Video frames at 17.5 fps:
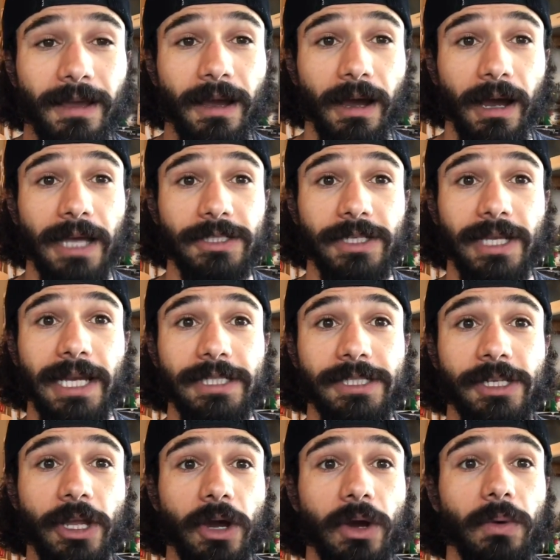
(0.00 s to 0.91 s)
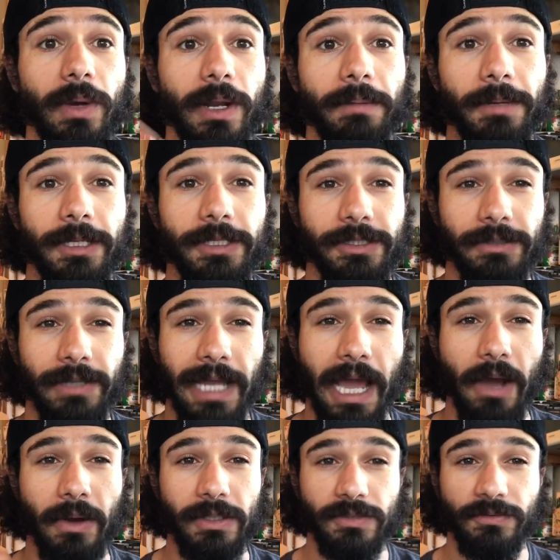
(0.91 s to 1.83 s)
Uh, as you guys know, what I'm going to do
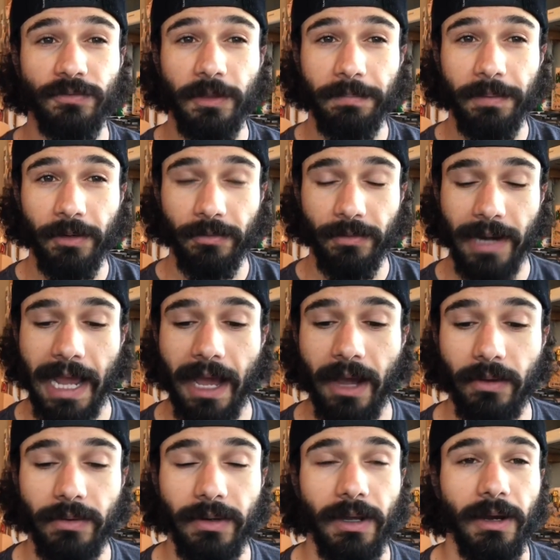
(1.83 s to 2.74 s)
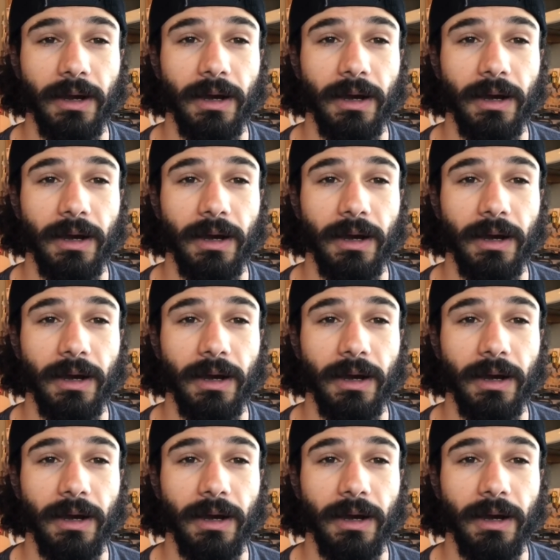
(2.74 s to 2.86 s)
now is flip it around,